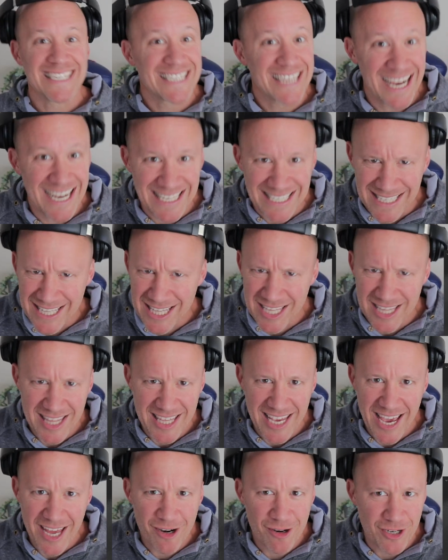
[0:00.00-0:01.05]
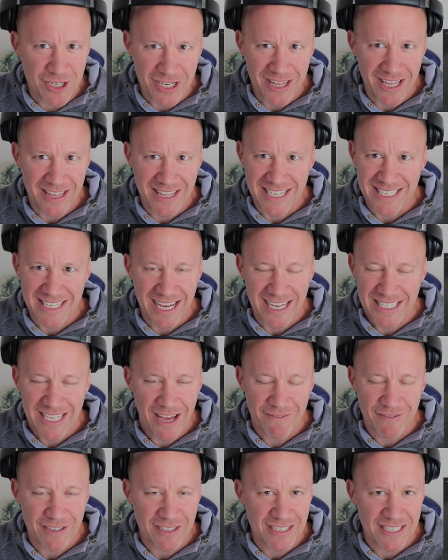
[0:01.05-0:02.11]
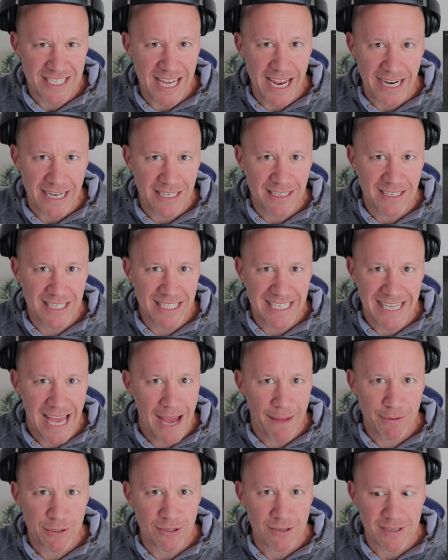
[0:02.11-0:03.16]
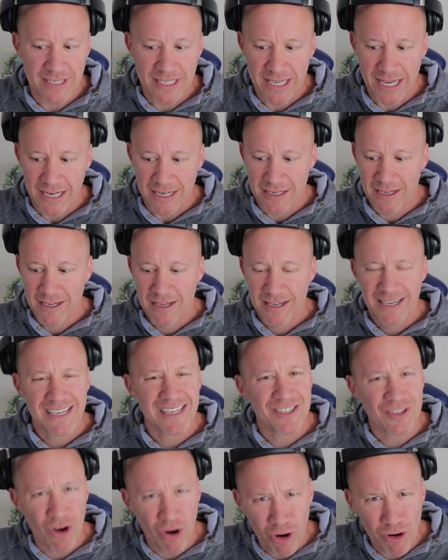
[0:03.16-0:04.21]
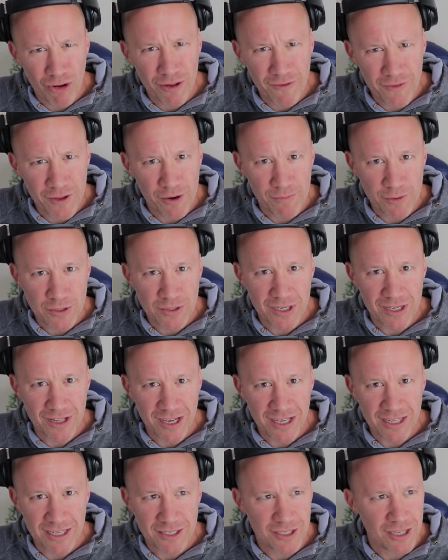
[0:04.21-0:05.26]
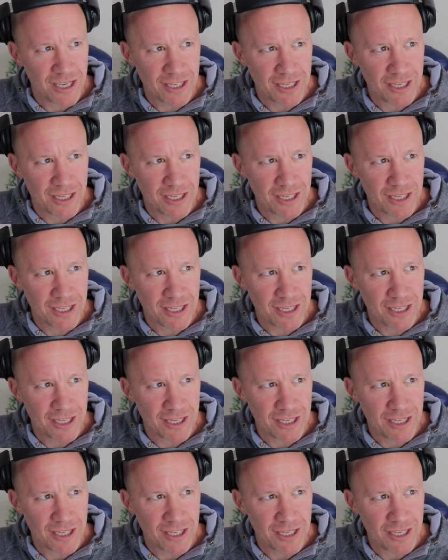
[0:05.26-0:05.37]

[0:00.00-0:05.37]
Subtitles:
Guys, the energy that these guys have is insane. It's absolutely insane. Is all of their music like this?